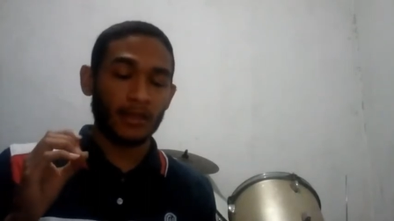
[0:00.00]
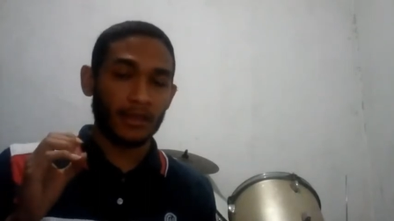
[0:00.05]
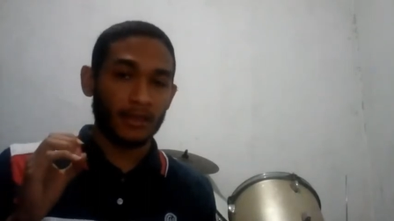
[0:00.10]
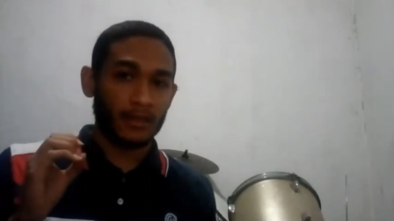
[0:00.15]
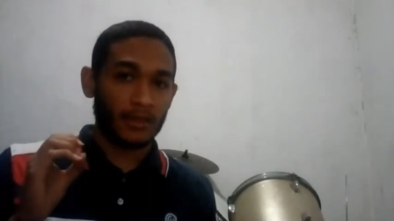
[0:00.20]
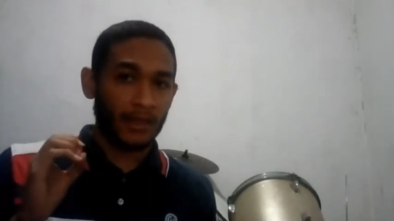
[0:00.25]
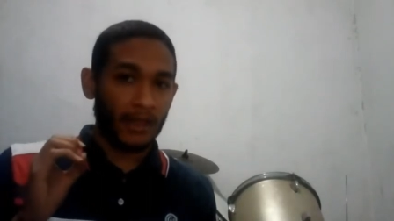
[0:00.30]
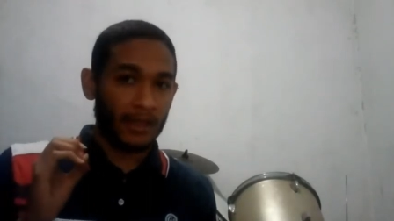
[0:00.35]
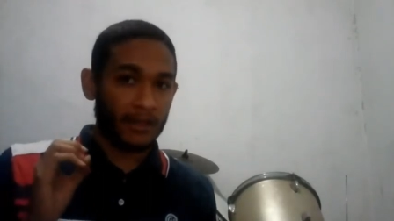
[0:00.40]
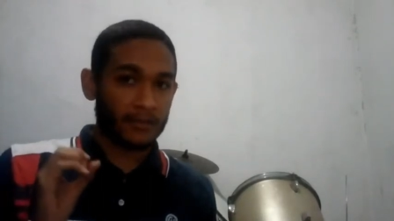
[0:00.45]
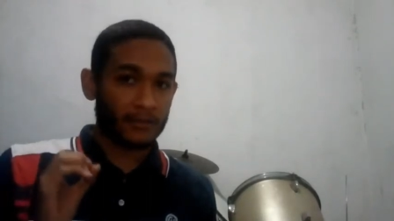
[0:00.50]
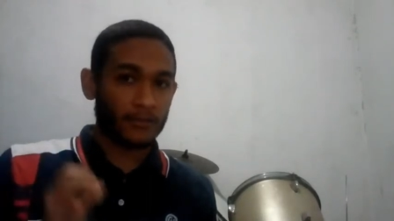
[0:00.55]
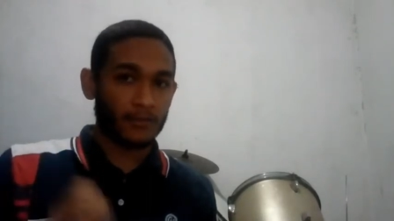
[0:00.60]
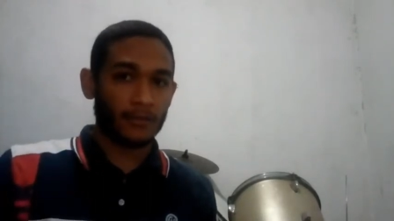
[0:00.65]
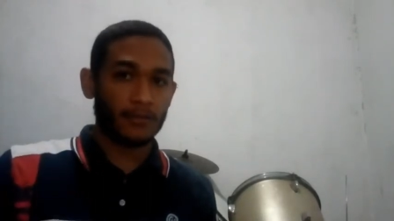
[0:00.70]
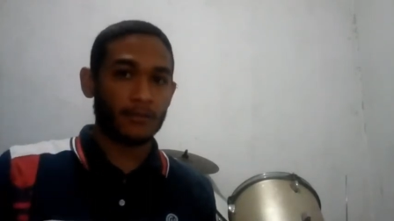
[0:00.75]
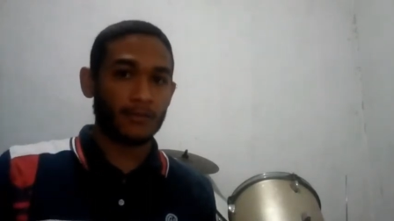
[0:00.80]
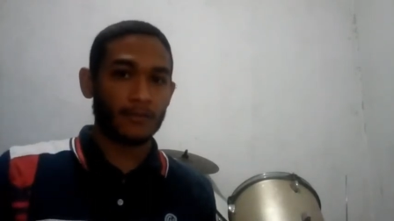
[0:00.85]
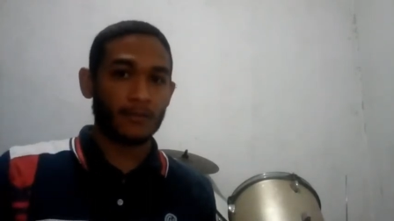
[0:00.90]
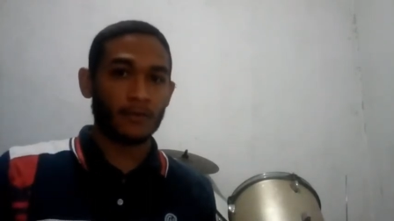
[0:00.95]
that
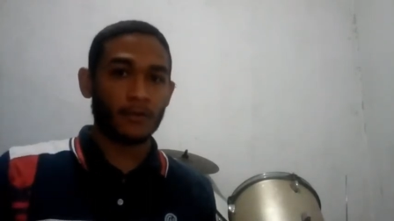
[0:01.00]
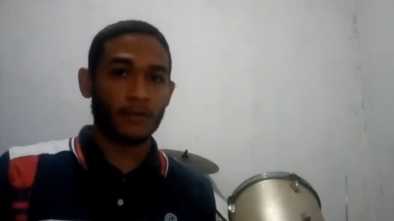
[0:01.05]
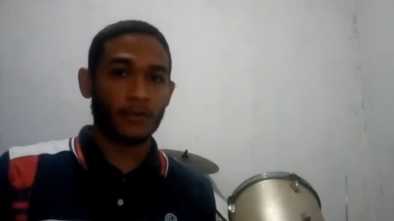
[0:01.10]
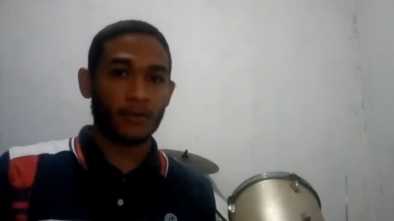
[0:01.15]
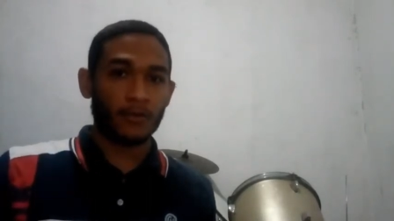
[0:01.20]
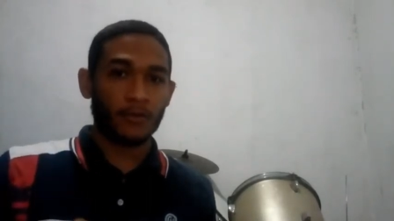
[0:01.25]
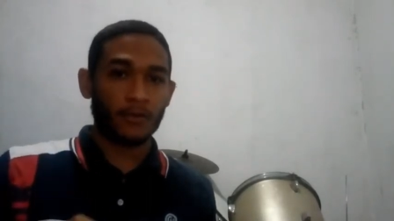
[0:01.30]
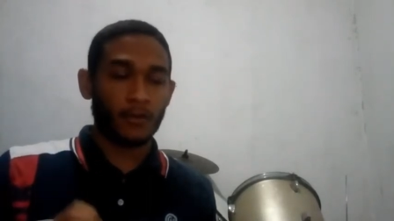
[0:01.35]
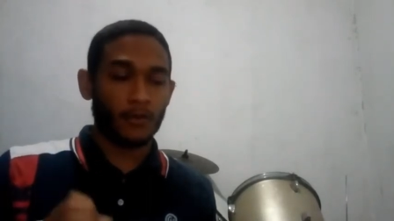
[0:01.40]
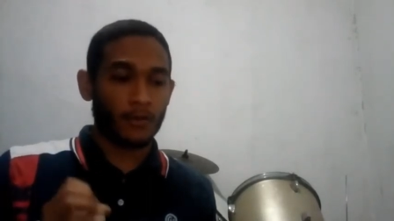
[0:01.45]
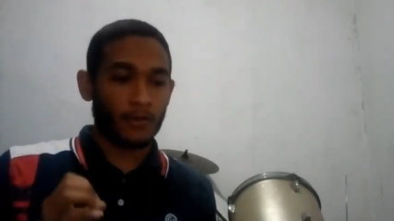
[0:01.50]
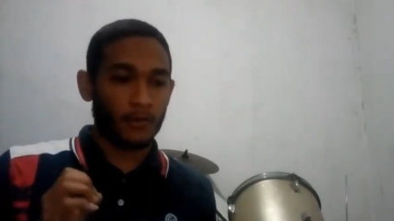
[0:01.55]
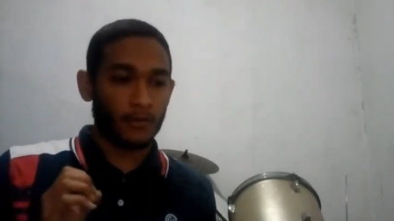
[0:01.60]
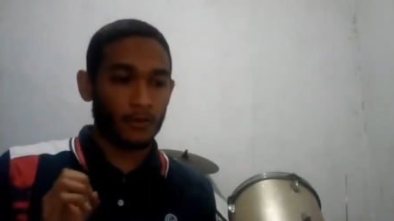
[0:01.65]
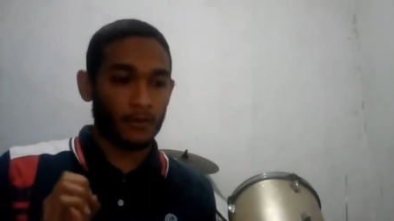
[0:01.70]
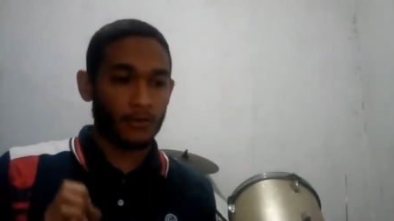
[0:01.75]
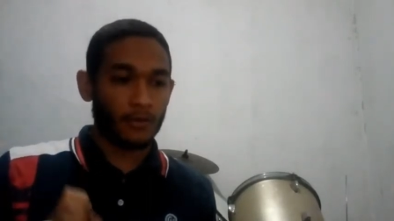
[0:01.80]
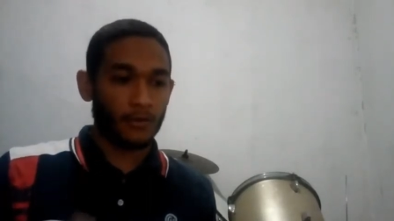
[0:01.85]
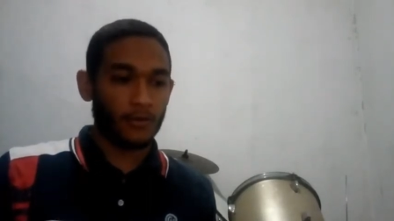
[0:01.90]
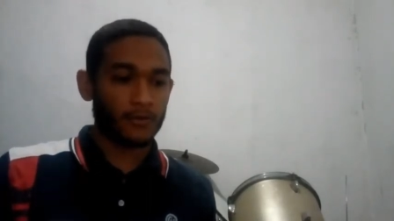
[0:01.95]

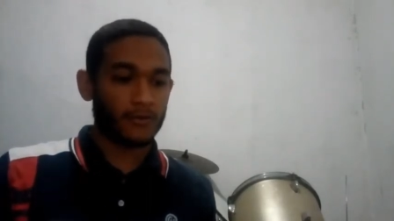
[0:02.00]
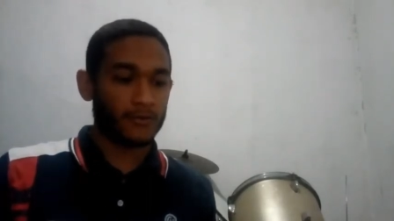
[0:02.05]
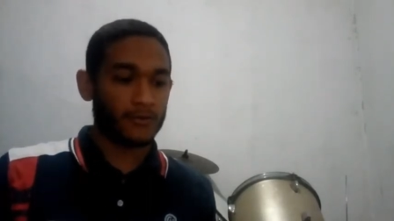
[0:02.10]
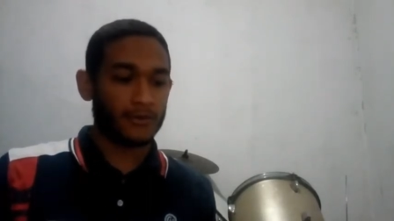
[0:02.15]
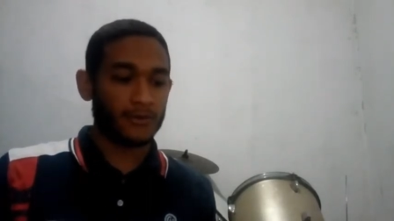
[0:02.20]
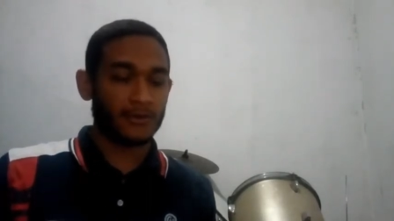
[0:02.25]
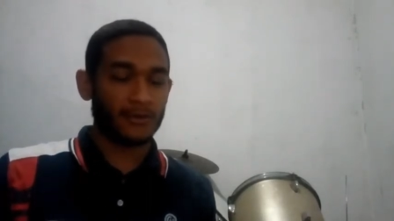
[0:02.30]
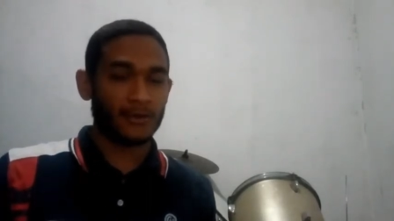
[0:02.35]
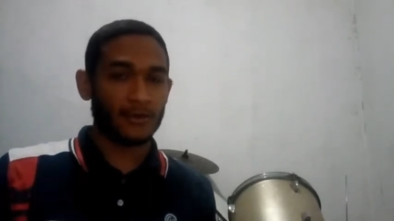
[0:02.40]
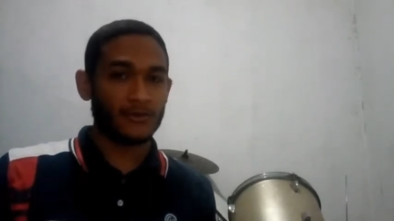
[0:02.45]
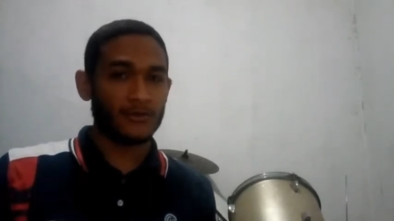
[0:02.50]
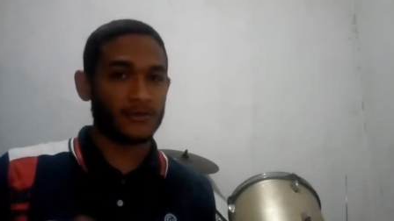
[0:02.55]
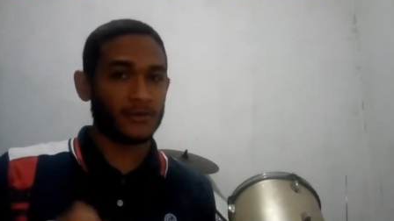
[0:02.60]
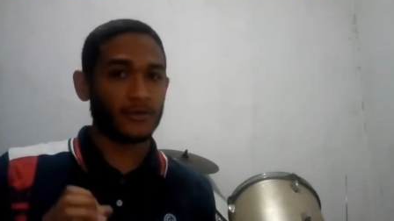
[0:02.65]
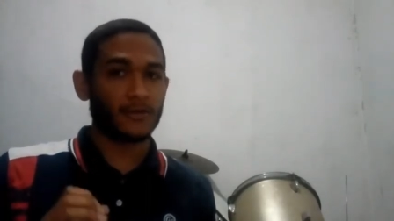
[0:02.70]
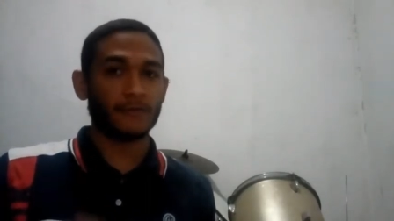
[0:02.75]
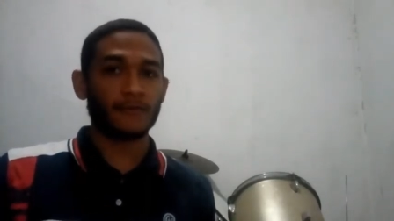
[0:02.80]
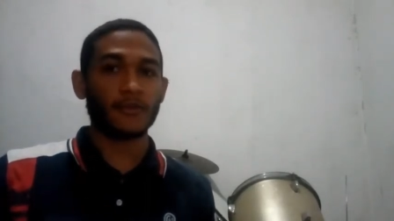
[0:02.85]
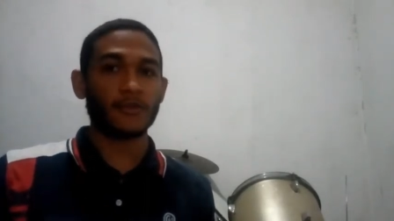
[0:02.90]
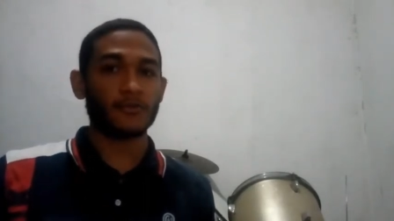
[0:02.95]
oxidation of
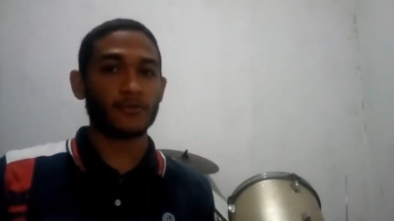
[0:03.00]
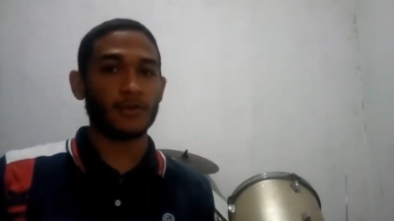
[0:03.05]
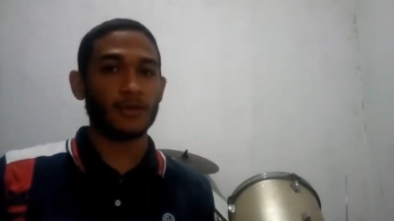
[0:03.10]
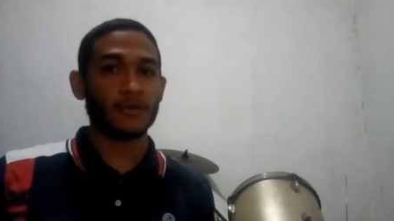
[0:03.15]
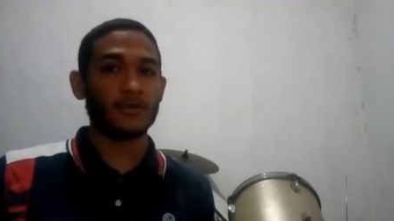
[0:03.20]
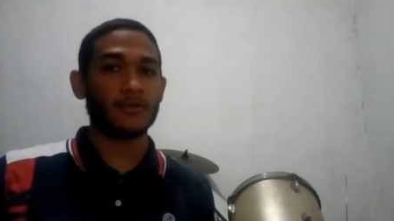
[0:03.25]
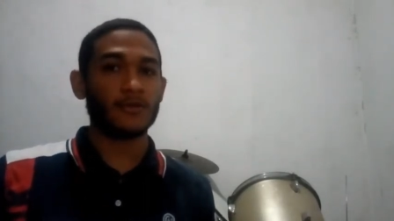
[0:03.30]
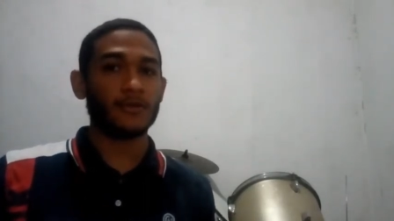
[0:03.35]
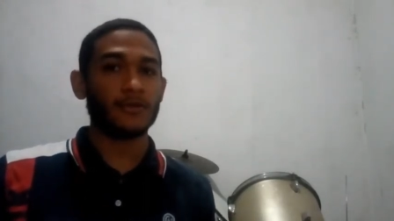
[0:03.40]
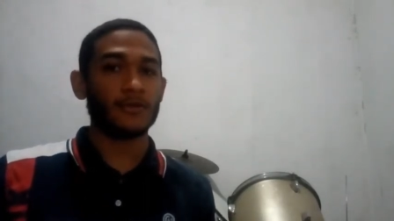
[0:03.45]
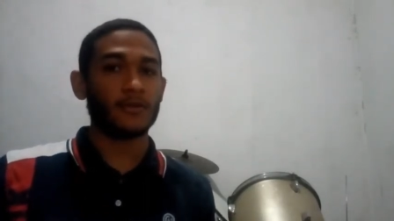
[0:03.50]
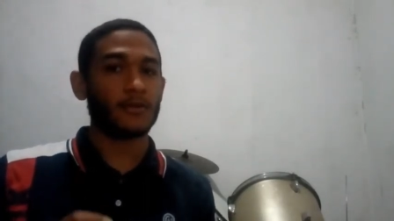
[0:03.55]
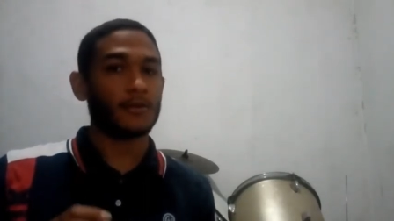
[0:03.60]
the strings